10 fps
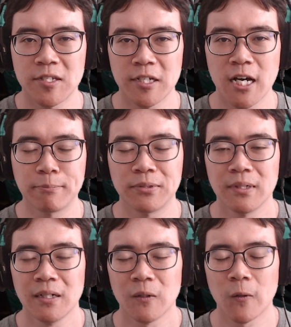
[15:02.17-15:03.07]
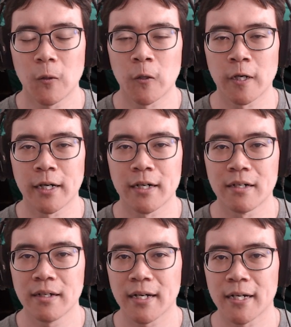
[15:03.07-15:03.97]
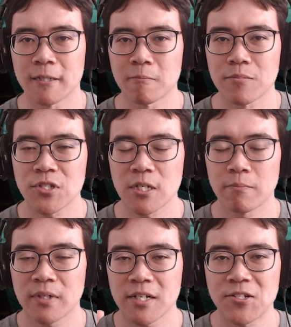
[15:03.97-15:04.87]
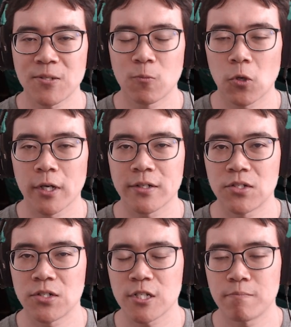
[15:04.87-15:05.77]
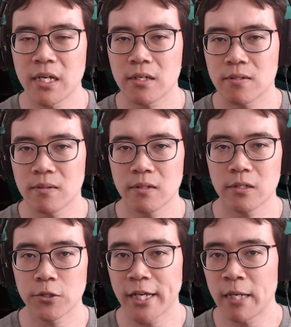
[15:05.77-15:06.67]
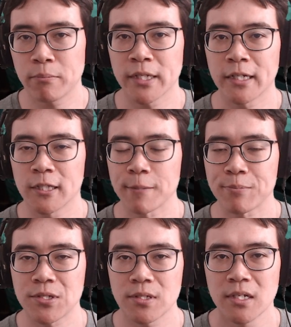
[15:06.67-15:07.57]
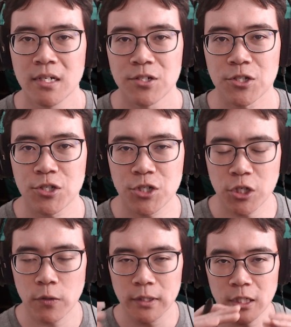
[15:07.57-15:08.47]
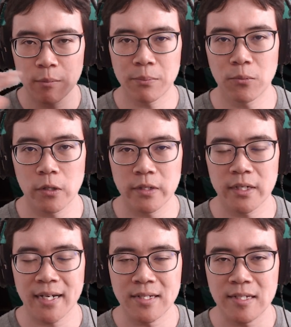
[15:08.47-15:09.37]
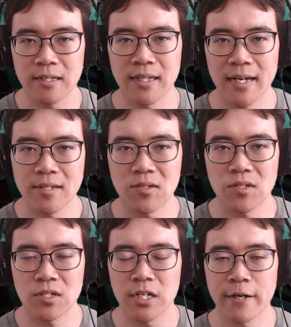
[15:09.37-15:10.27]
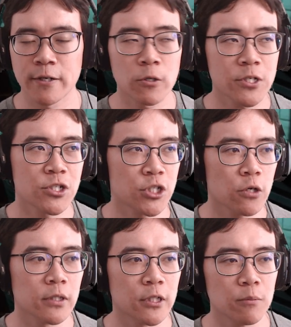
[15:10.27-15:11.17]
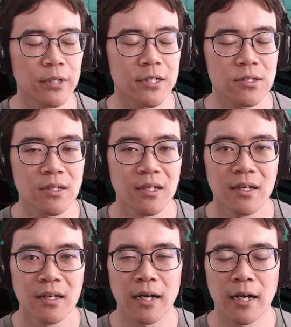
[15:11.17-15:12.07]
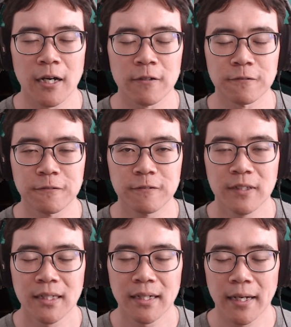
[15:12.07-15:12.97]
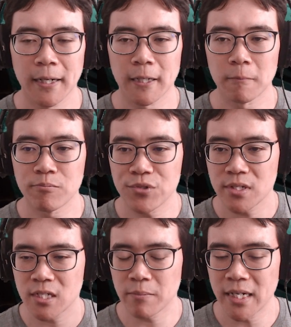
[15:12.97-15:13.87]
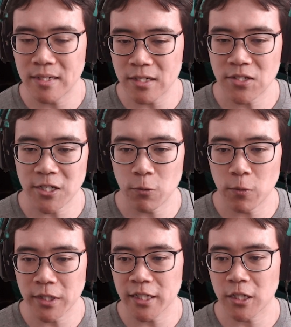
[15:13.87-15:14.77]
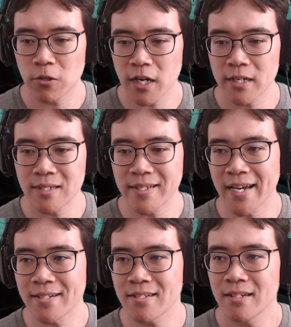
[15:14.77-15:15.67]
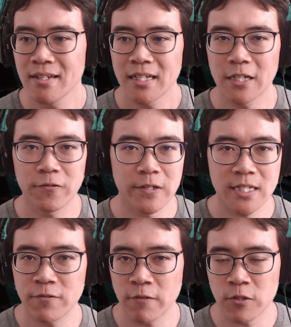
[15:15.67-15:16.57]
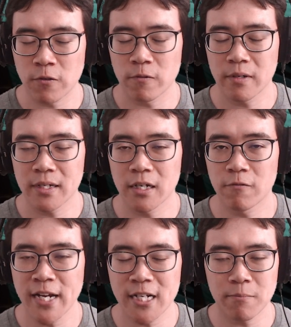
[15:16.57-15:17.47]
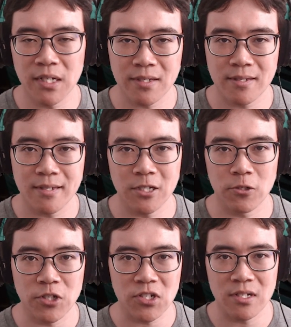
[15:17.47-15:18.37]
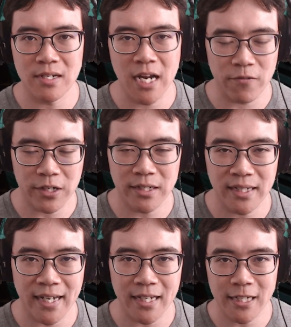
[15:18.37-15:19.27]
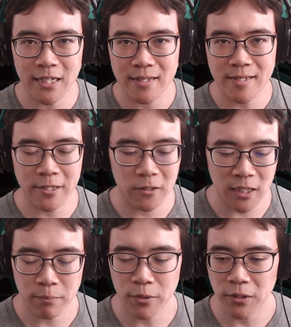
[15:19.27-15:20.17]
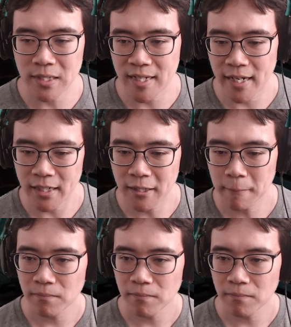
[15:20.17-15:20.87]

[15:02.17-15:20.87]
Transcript: up or some custom work to just make your gameplay clips just show a little bit more of the idealized scenario, or just show a little bit of some ideas that you want to get across that if it's left up to randomness, you're just never going to get in a single unbroken take.